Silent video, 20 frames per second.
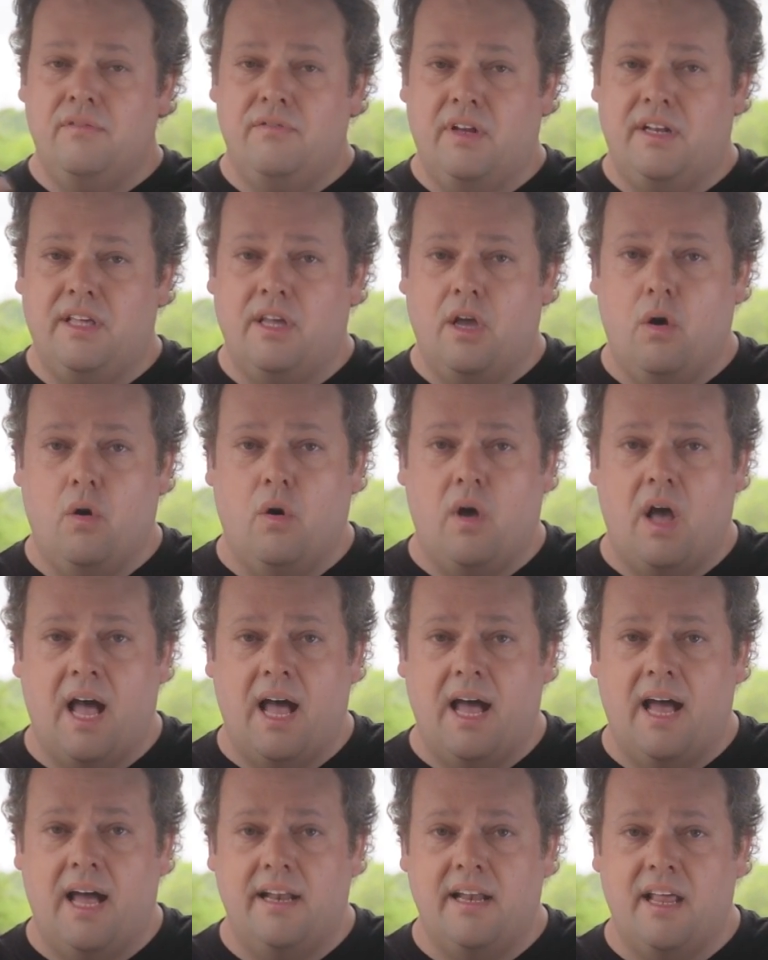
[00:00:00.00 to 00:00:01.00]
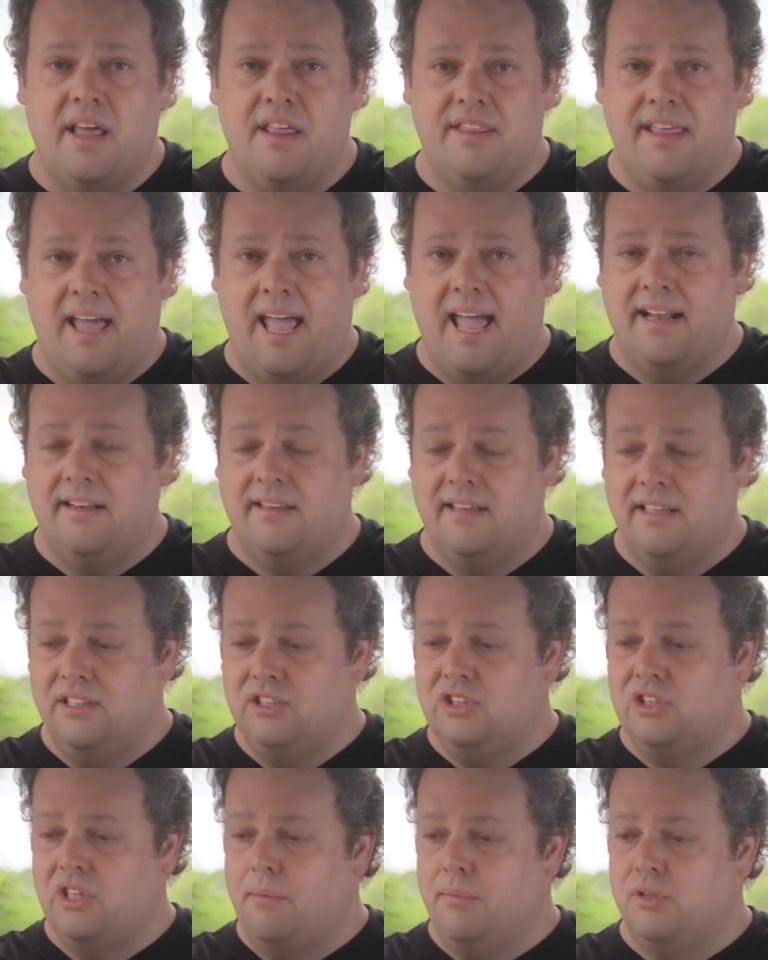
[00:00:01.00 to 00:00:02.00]
video on that
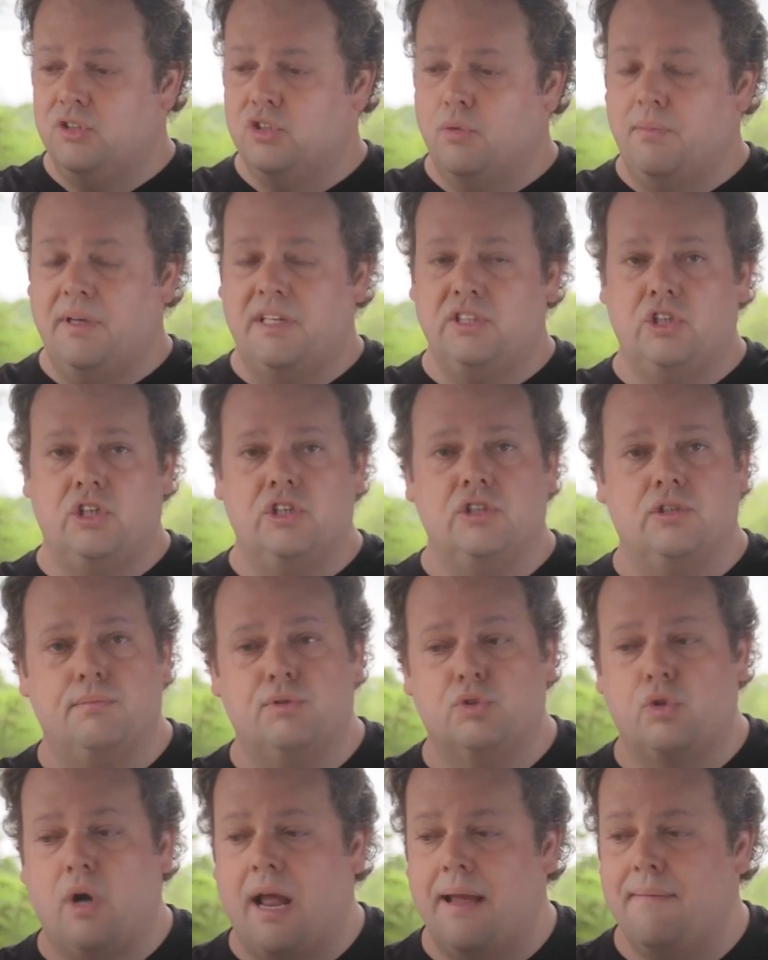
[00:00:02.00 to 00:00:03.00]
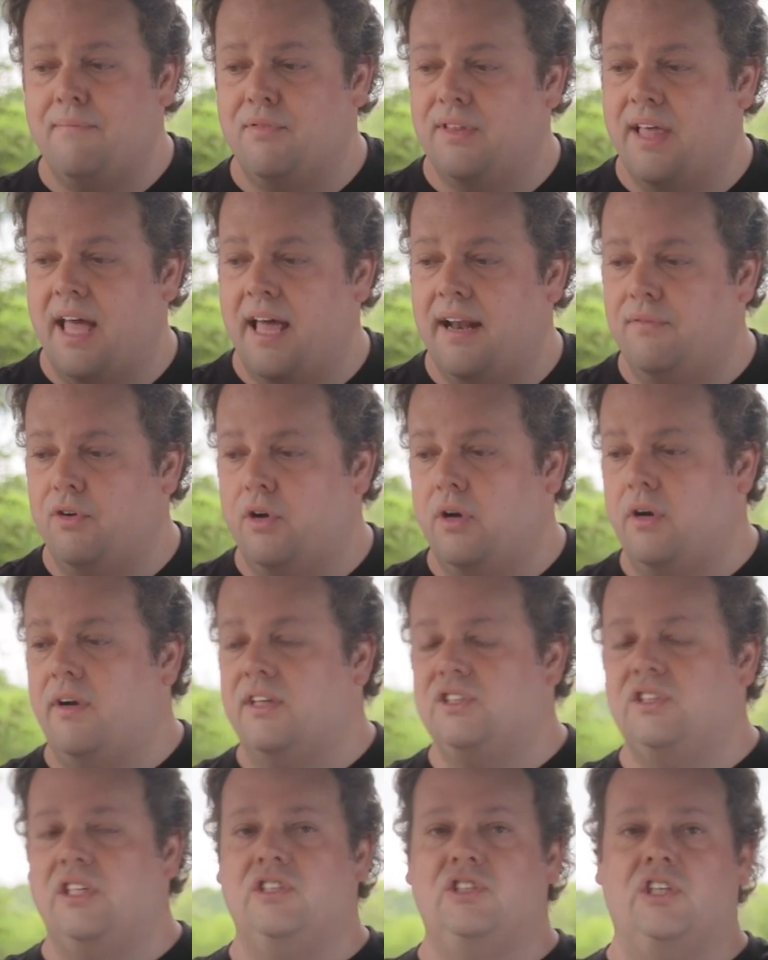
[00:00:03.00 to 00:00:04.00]
this summer, so make sure you subscribe for that if you're
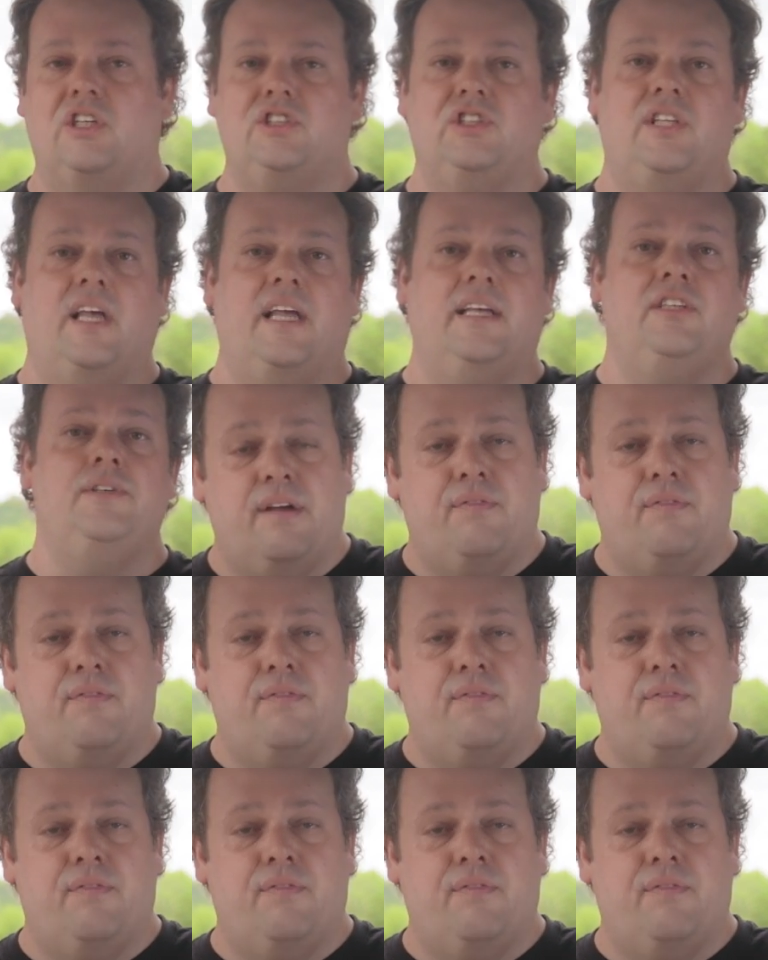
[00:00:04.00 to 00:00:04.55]
interested in such things.